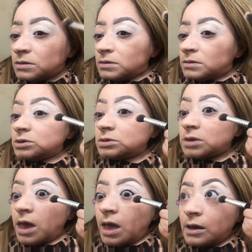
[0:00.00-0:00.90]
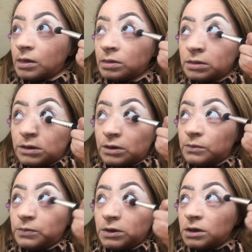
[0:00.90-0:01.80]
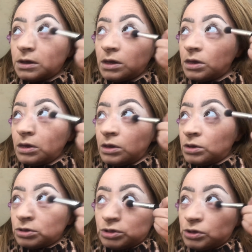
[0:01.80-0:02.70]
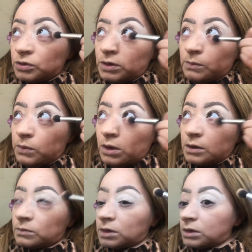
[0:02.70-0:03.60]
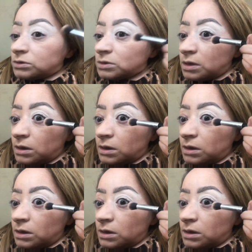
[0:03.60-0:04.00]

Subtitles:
Just add a little bit to the bottom lash line.